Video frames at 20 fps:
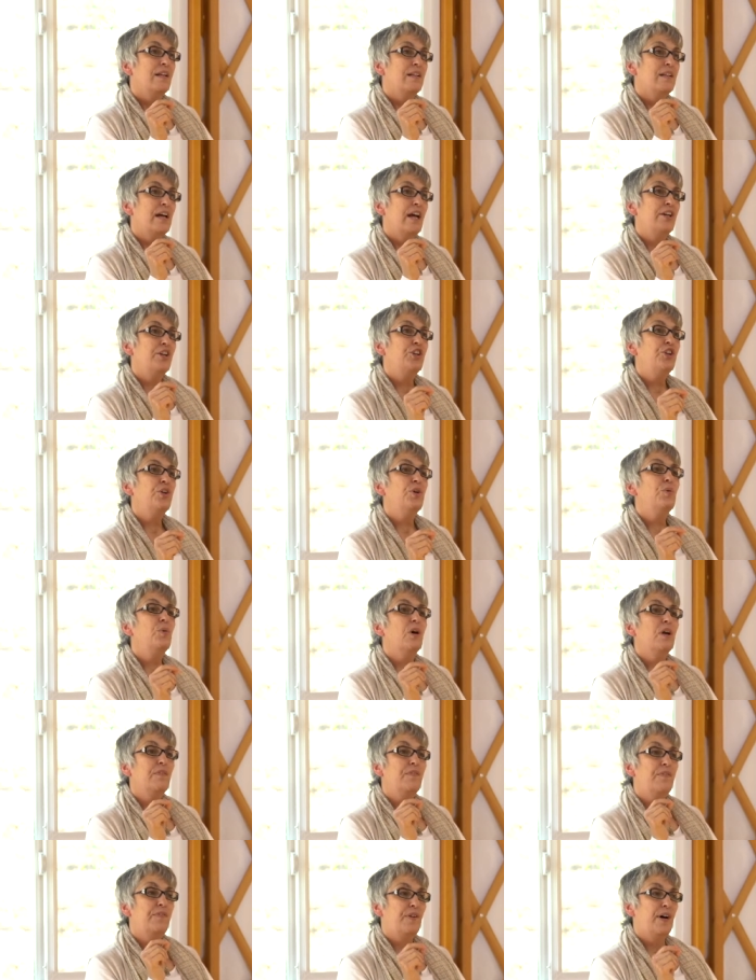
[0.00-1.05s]
that you
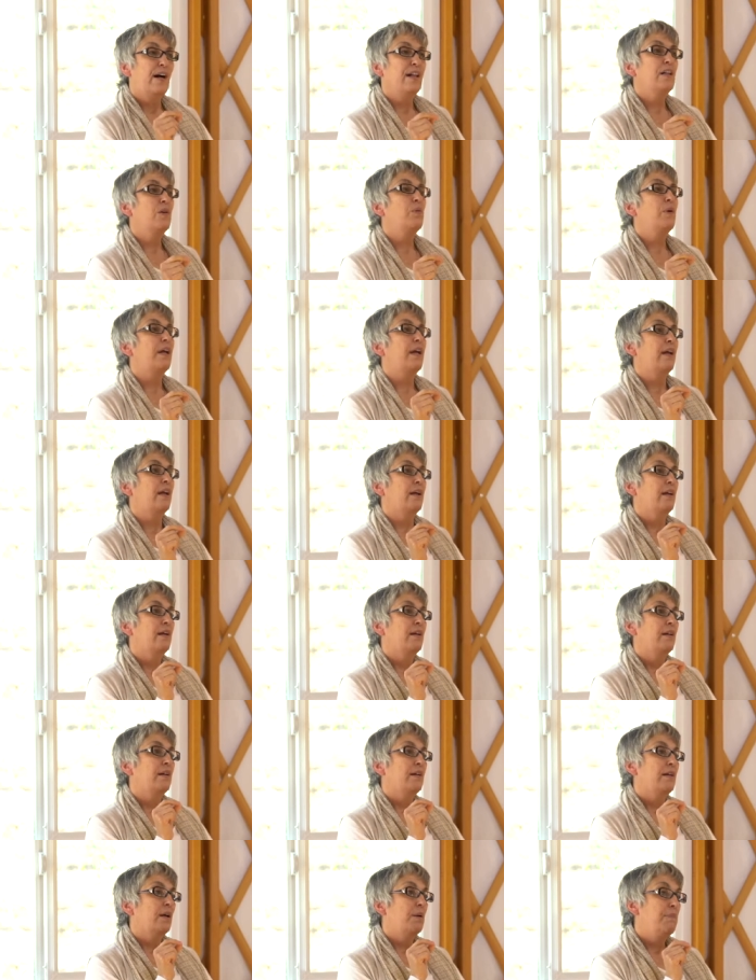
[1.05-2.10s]
are following
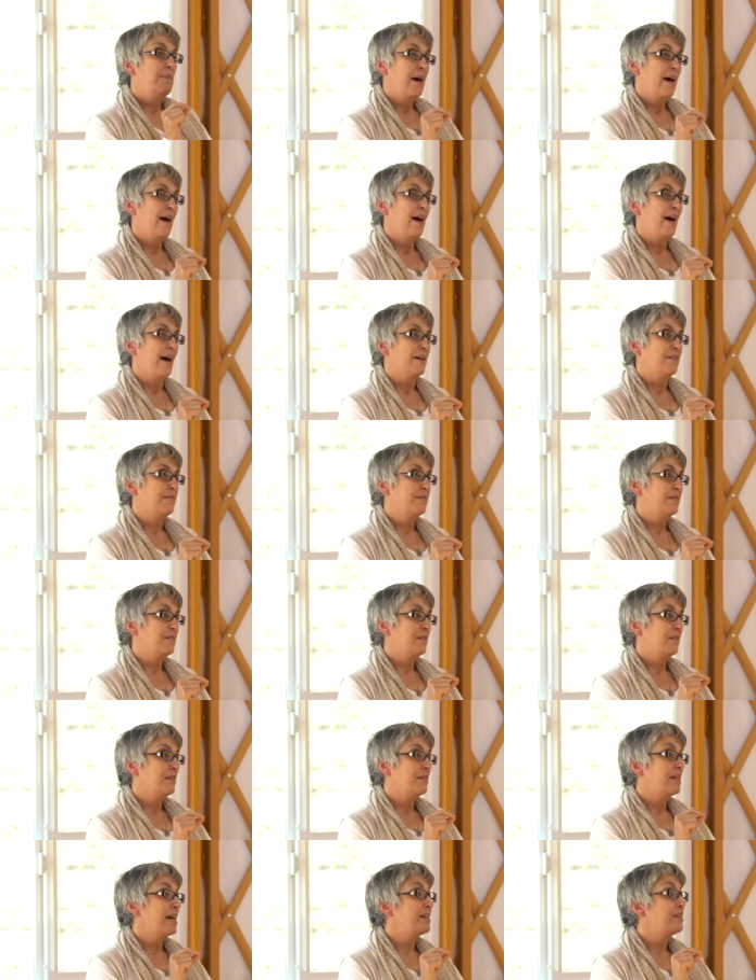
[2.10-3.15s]
a path
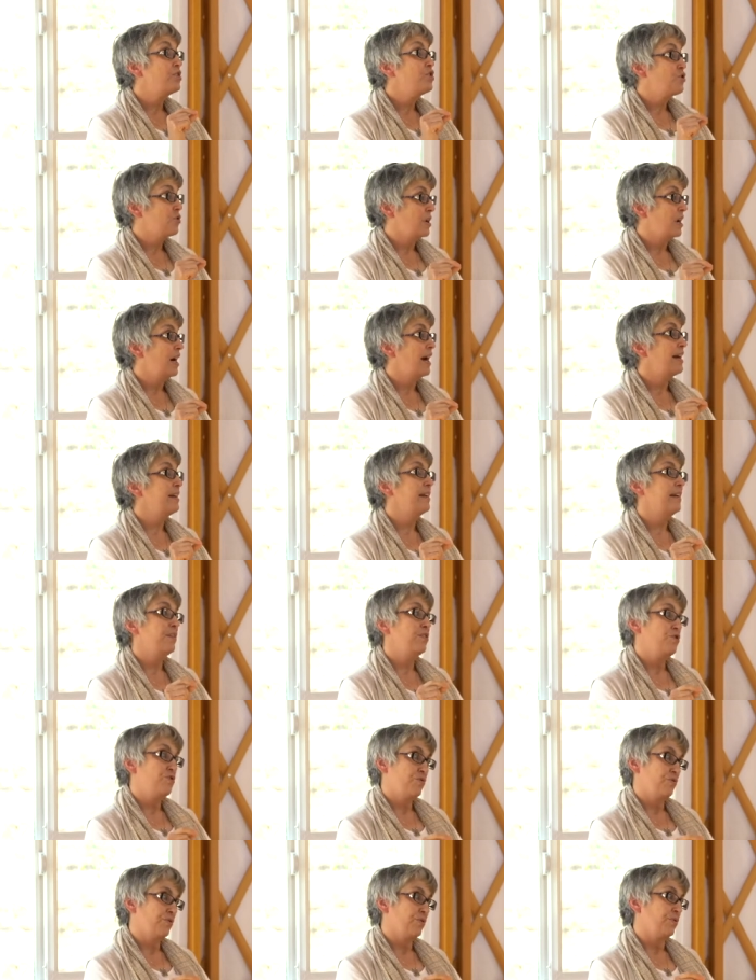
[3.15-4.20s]
that is tried
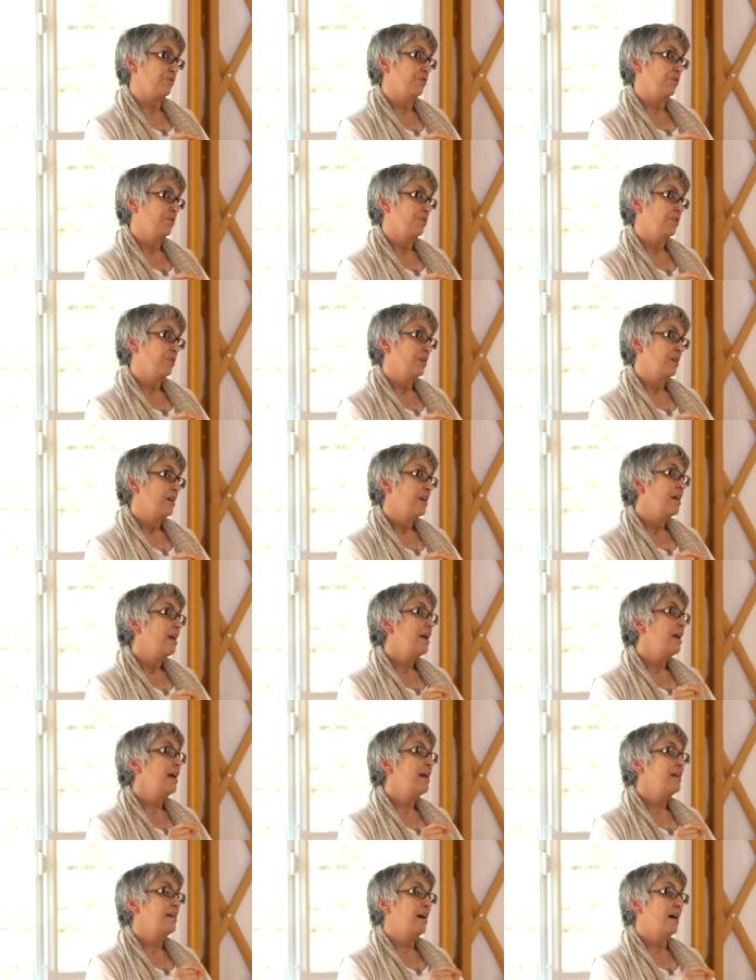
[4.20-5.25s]
and true
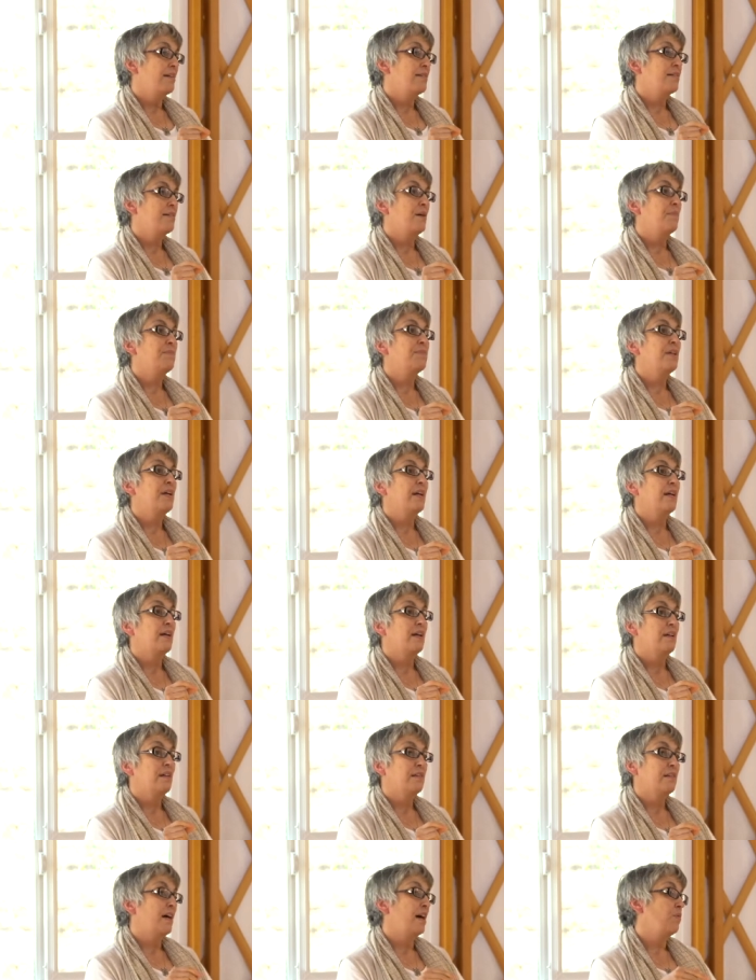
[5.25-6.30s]
and not something
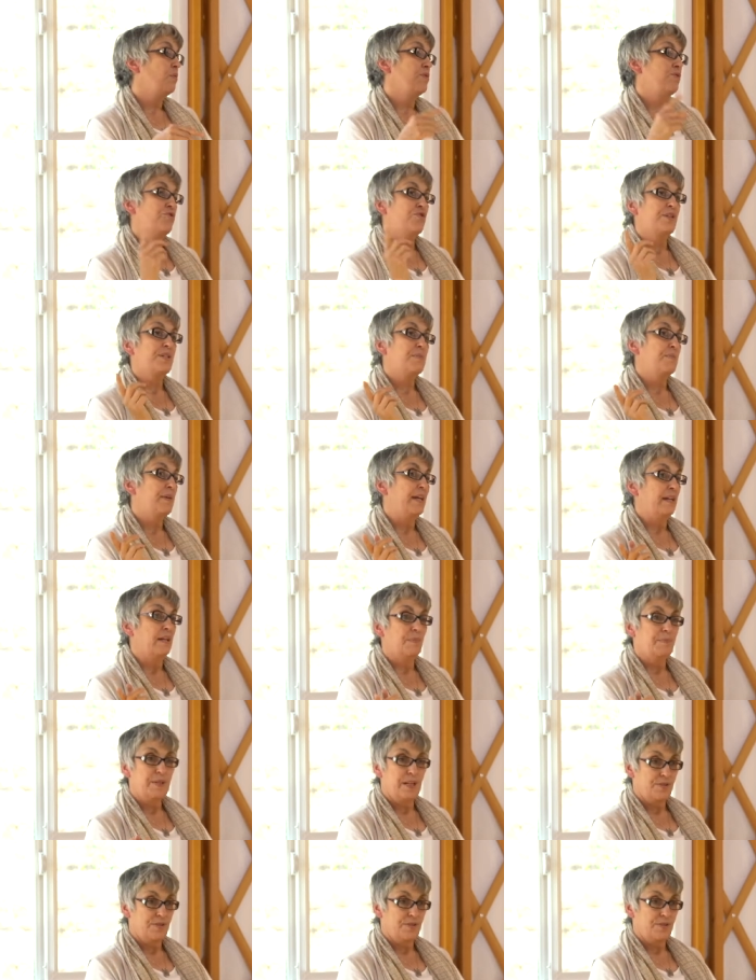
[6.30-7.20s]
that was just made up